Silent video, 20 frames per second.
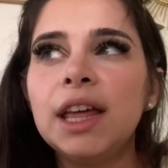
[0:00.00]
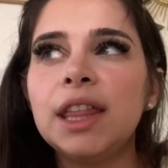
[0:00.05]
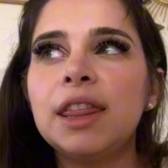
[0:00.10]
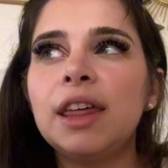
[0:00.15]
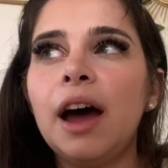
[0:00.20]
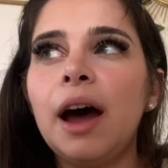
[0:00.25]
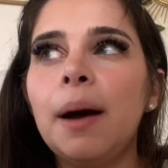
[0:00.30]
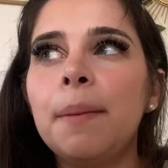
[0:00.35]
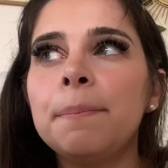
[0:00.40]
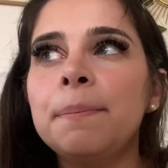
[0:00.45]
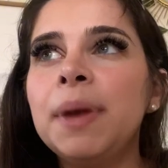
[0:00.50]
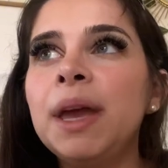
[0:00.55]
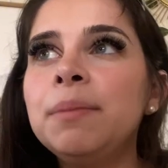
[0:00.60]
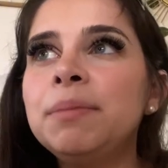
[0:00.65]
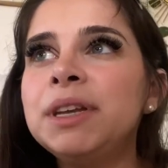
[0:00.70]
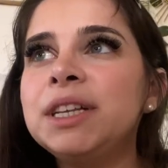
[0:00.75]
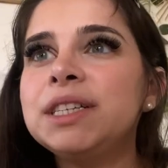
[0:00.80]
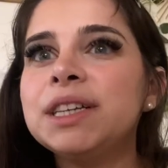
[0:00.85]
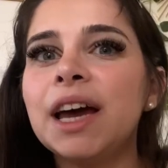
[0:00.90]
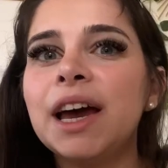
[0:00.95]
That
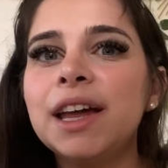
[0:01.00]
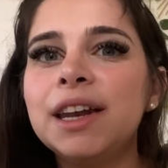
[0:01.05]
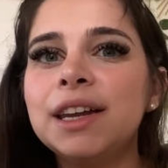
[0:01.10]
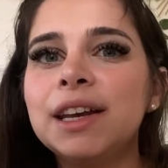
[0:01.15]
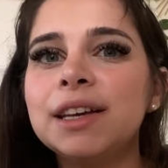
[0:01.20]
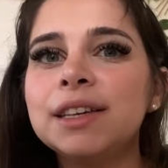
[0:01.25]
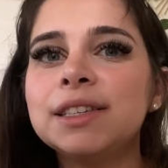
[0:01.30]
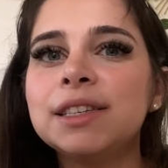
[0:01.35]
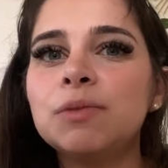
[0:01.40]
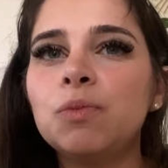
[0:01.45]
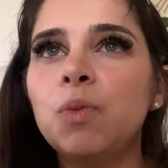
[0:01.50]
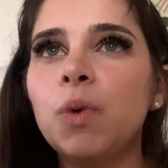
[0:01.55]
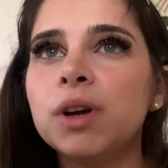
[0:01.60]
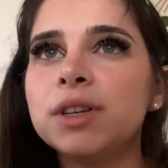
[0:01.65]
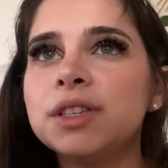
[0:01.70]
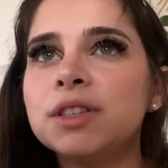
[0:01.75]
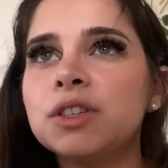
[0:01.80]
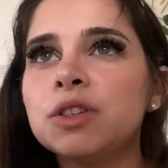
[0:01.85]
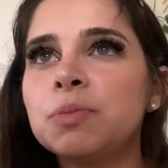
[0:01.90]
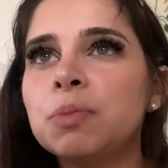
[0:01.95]
maybe tennis
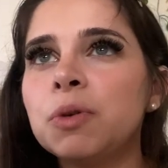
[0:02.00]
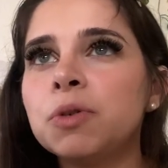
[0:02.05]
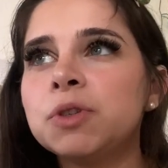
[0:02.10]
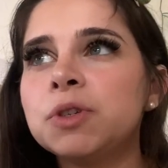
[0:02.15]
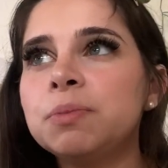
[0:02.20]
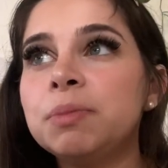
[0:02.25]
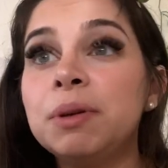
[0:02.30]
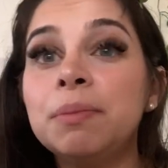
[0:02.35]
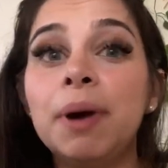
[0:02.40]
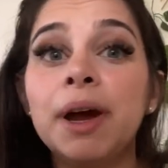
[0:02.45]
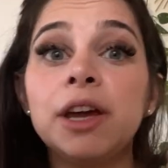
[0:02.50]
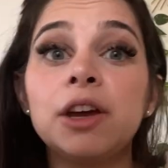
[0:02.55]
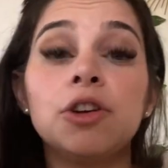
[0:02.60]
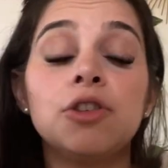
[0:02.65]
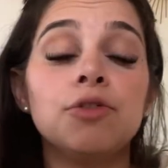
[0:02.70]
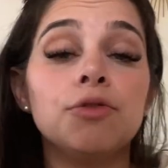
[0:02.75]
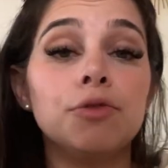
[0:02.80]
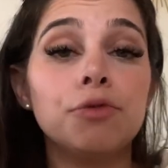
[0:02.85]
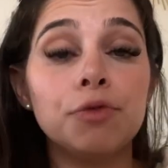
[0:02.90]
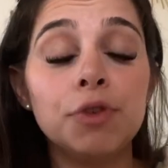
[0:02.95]
wasn't supposed to be my
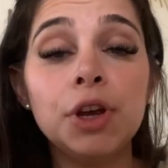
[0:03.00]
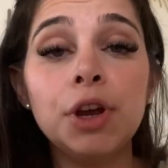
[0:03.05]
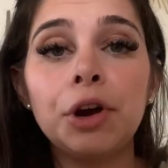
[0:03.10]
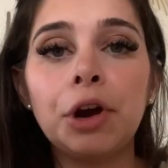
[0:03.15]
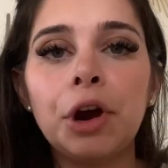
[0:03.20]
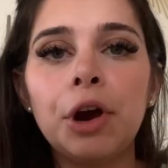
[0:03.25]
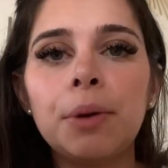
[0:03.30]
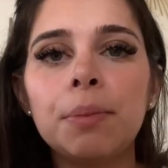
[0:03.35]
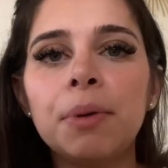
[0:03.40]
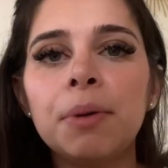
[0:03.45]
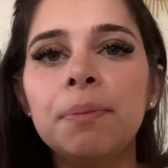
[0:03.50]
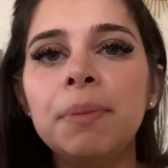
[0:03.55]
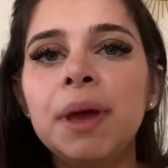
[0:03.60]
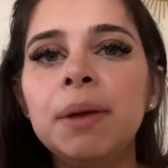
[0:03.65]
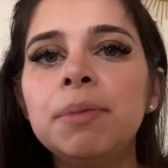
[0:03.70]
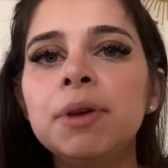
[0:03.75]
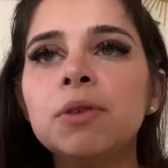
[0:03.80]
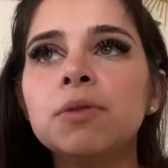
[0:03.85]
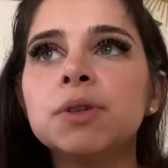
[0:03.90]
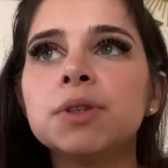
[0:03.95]
career, but
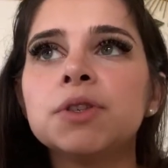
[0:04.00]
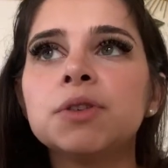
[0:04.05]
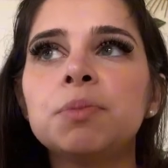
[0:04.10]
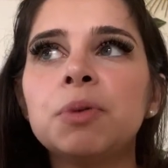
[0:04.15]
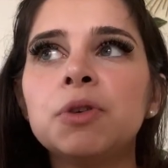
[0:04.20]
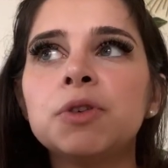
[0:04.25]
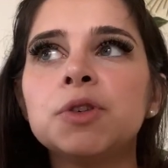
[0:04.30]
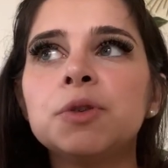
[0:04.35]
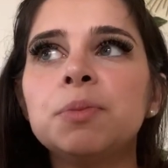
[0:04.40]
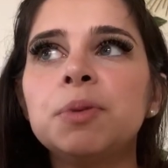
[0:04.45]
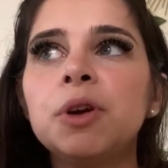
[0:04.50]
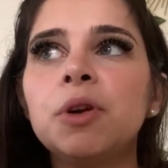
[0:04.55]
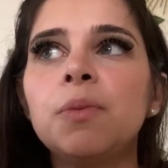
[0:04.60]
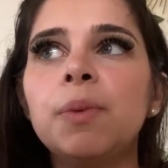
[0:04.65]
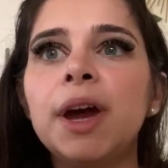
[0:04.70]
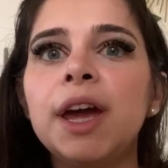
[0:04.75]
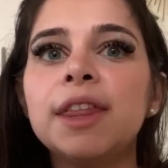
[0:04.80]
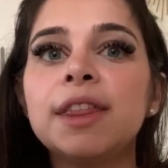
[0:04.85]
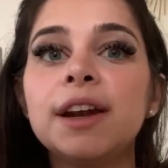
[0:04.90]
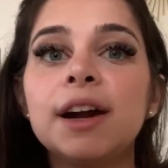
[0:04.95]
maybe it was supposed to be a
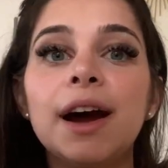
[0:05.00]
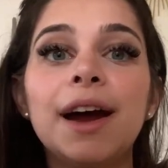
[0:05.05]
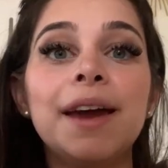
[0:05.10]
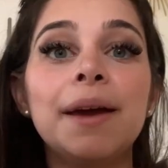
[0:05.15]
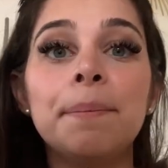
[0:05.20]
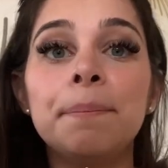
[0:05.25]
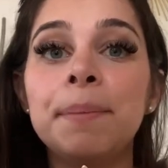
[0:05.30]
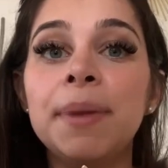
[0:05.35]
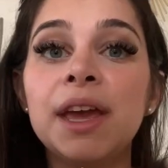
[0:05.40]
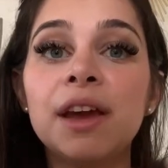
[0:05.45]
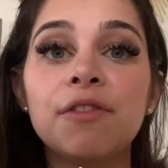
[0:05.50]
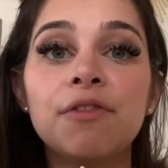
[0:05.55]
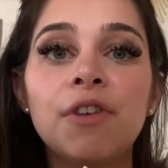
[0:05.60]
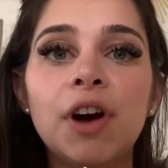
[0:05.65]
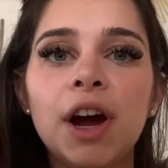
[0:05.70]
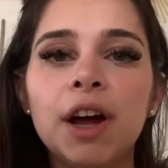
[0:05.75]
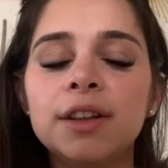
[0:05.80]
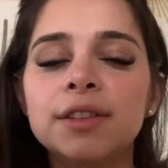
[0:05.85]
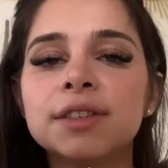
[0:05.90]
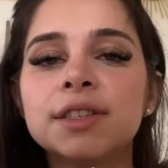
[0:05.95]
way that I make
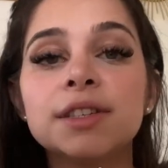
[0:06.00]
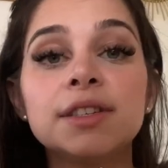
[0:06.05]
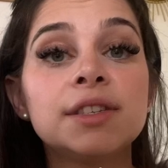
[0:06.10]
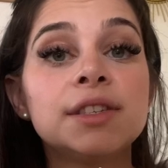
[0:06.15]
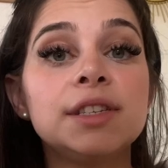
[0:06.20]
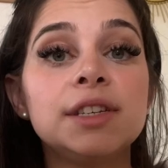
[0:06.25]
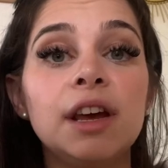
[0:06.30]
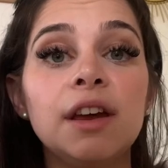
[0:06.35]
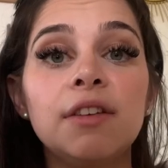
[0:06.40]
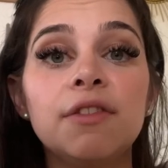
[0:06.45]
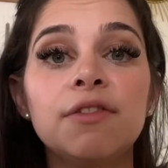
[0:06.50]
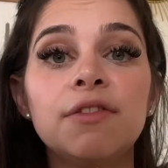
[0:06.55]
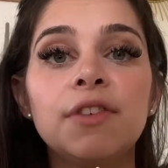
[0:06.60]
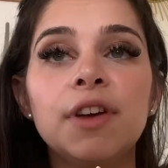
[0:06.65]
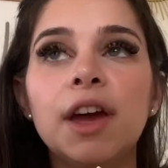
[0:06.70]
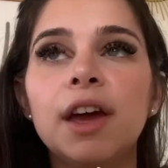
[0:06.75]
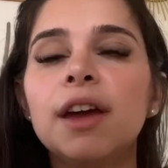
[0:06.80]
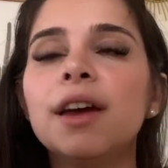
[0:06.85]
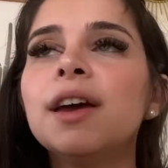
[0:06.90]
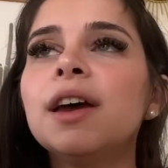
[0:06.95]
friends, stay
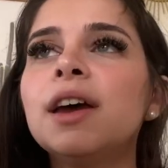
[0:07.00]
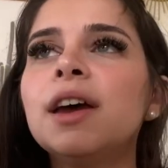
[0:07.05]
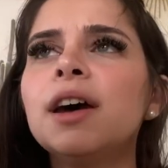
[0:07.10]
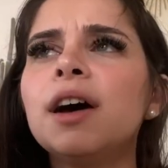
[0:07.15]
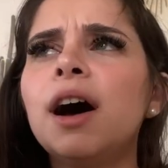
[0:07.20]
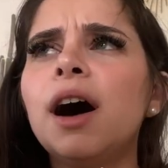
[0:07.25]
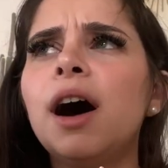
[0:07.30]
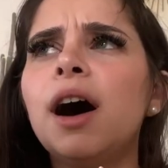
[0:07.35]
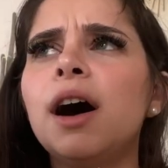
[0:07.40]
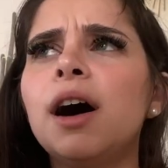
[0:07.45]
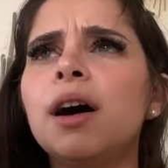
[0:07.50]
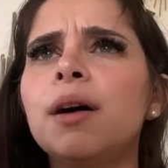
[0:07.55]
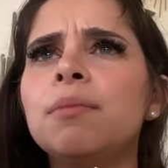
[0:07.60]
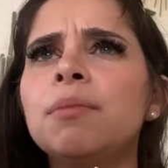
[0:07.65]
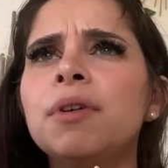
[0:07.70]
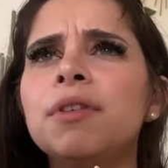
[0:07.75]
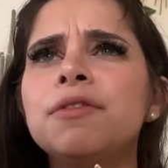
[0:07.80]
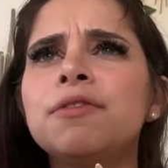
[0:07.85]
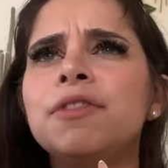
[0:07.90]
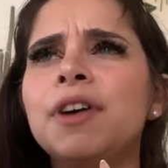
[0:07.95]
fit,
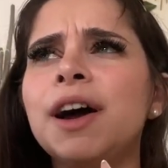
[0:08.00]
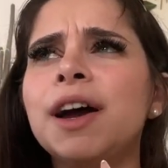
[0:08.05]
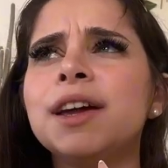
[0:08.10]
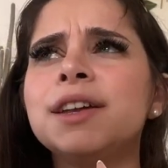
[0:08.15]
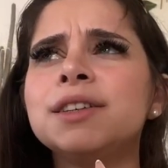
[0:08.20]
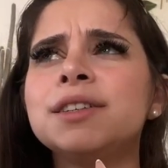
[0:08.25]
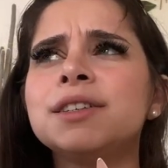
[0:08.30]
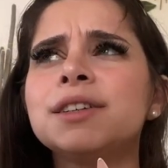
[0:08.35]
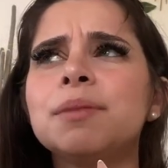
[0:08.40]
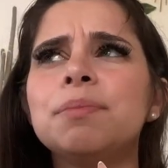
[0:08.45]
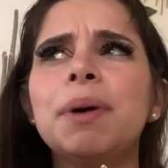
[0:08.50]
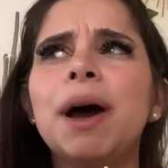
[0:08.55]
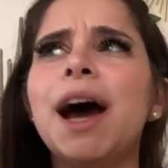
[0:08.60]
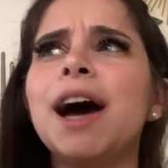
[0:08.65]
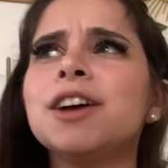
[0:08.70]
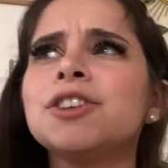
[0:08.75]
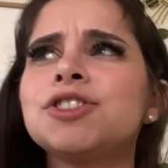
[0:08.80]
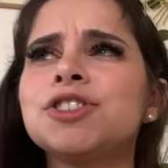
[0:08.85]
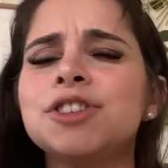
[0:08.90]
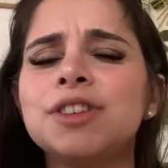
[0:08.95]
find a
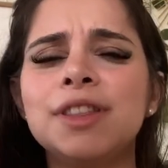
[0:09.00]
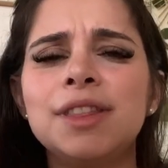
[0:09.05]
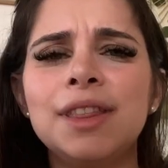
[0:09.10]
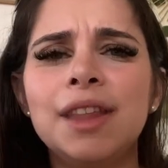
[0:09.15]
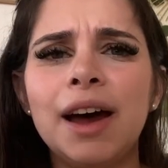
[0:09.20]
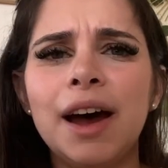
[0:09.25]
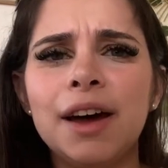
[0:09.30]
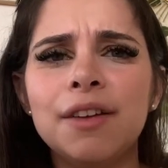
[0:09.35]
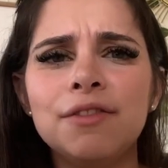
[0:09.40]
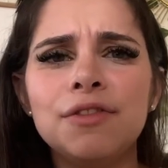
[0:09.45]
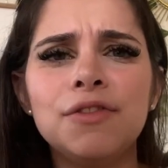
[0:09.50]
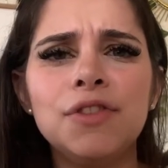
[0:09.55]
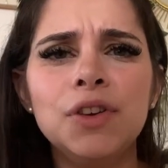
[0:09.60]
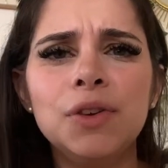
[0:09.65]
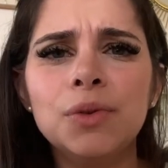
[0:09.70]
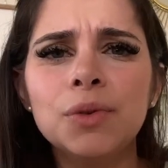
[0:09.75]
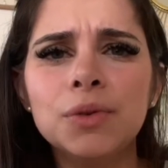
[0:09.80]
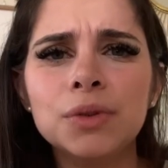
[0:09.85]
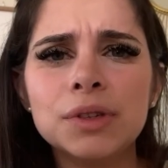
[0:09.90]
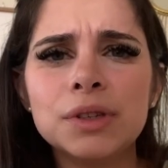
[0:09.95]
passion that
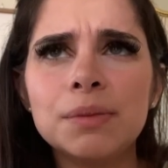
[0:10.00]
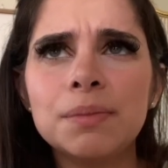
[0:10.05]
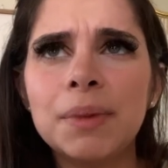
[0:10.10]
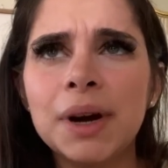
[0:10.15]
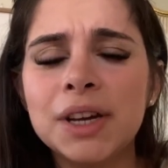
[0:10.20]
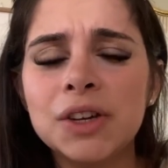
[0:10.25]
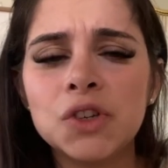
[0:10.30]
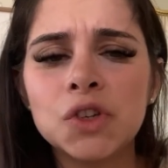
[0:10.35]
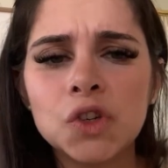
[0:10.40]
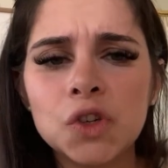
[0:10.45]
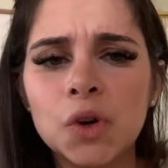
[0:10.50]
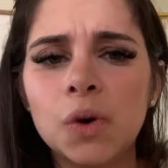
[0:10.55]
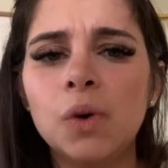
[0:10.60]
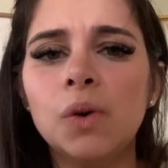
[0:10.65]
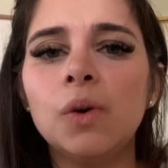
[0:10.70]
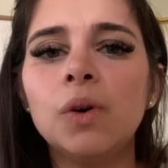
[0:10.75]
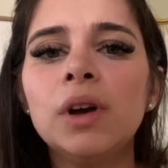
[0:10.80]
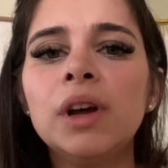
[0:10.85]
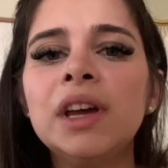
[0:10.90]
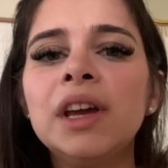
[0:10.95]
fuels my
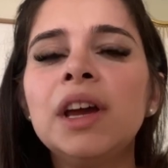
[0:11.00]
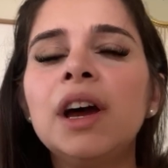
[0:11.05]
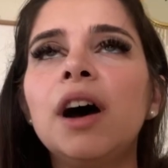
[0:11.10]
soul.